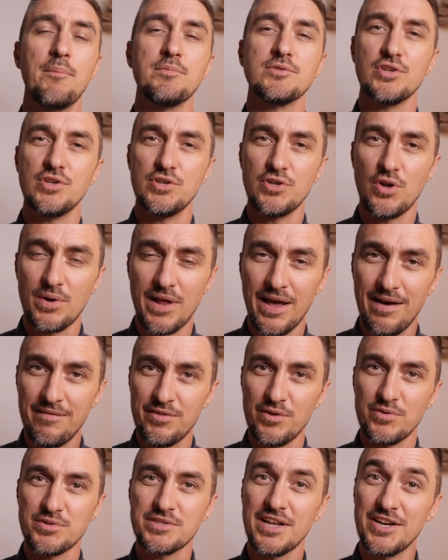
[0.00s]
So you don't
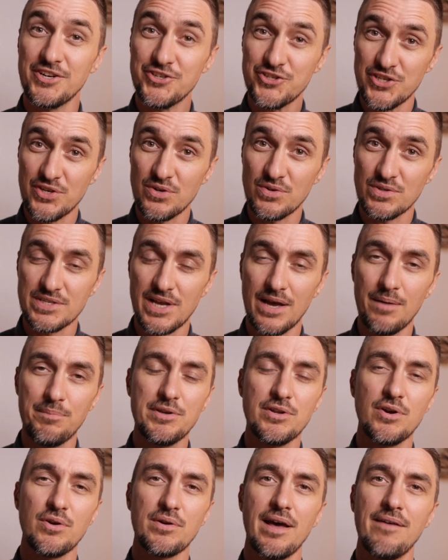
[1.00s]
have those kind of shields up,
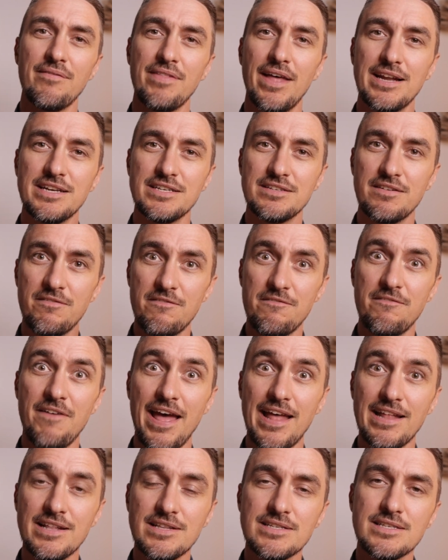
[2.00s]
you don't have that
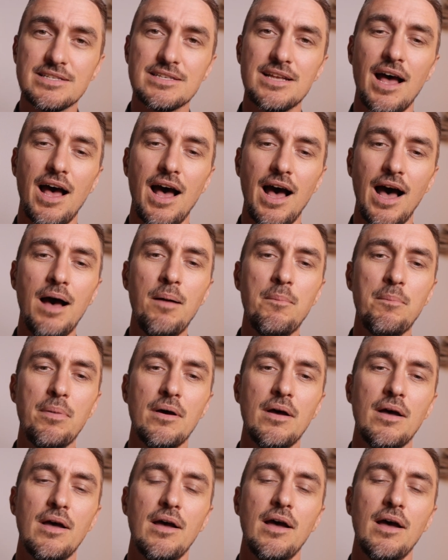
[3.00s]
defense up.